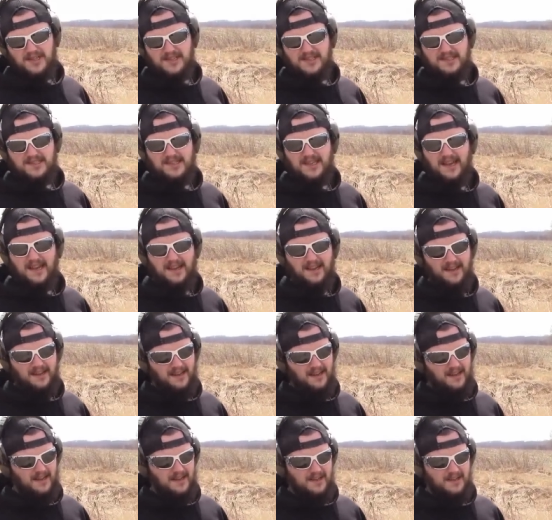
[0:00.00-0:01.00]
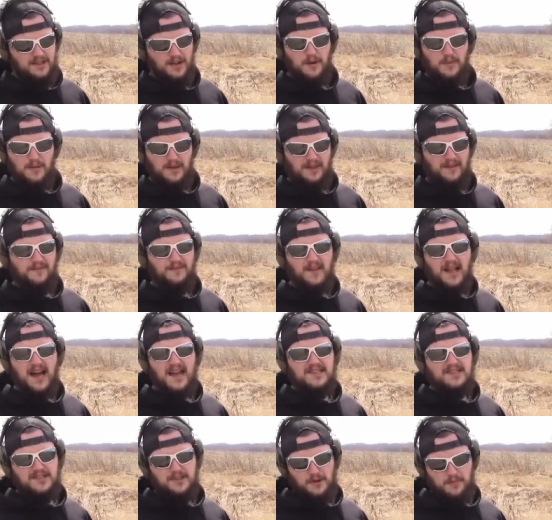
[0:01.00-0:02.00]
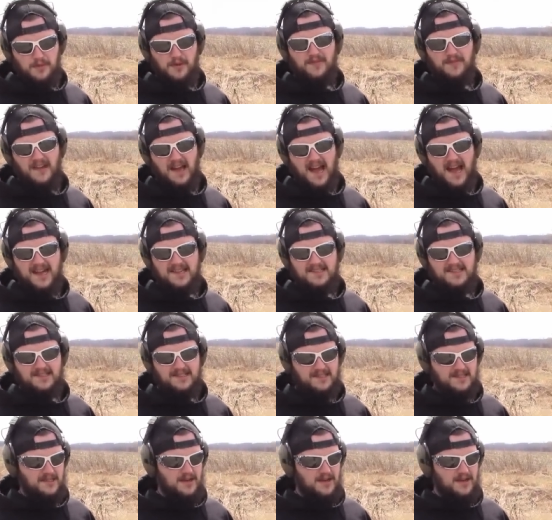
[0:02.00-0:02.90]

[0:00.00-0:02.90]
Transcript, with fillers: I should say, don't really fly super fast,